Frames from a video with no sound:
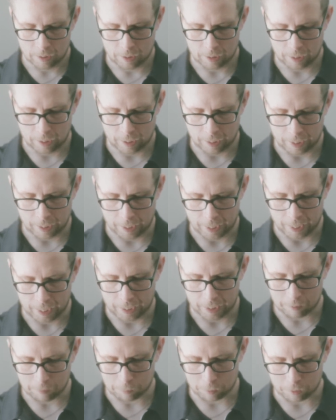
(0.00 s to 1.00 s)
And I
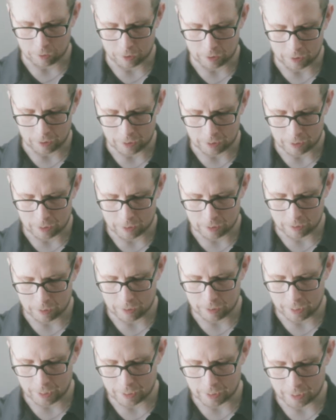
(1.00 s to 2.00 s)
hate putting these
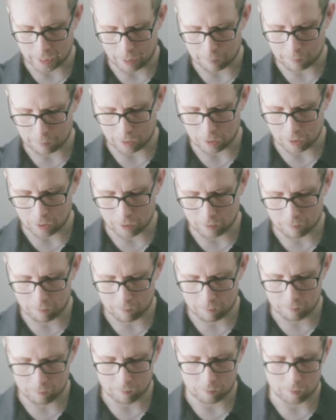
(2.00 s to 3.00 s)
lens caps on.
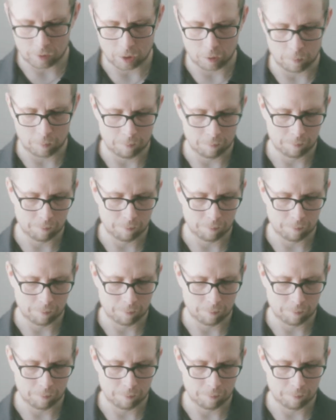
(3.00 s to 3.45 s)
So.